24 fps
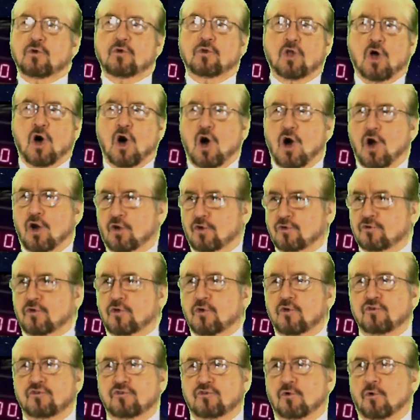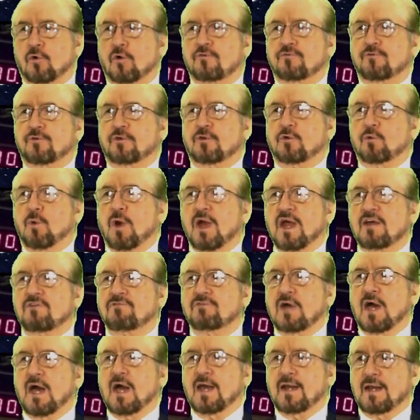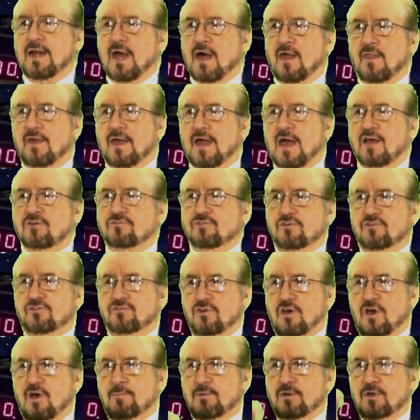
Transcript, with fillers: long or too short for the waveguide, how they actually sum and